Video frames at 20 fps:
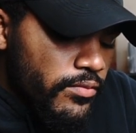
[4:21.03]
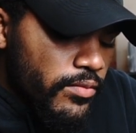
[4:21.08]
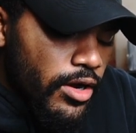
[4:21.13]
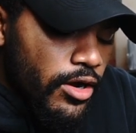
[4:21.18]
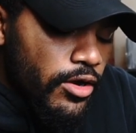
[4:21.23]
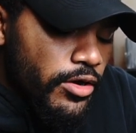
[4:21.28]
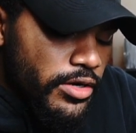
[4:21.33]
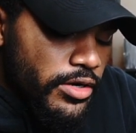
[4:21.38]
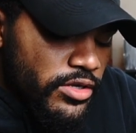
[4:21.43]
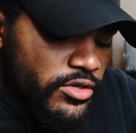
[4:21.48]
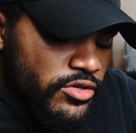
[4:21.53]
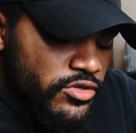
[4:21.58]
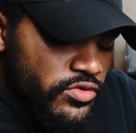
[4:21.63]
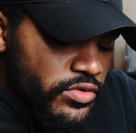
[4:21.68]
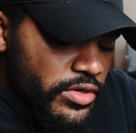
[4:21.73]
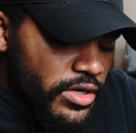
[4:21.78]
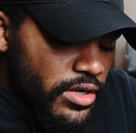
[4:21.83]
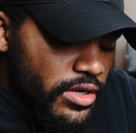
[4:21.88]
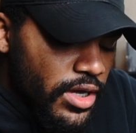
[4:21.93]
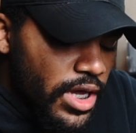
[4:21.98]
already enjoy
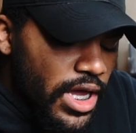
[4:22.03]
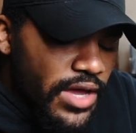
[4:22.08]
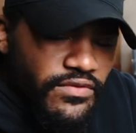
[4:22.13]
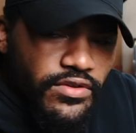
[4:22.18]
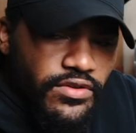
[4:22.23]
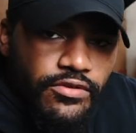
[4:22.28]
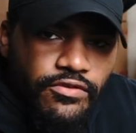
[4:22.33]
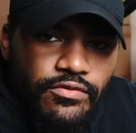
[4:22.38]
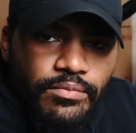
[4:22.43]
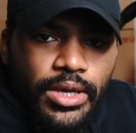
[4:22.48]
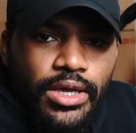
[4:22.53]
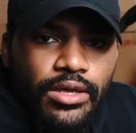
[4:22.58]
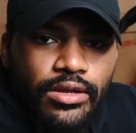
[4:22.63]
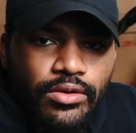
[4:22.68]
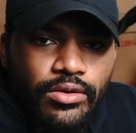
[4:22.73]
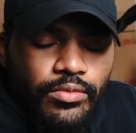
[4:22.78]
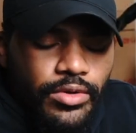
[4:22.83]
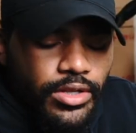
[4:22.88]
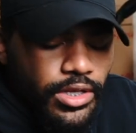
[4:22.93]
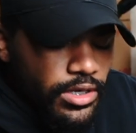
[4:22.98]
it and I haven't even
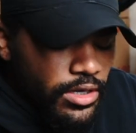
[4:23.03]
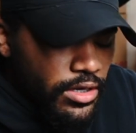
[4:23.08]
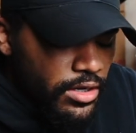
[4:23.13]
painted with it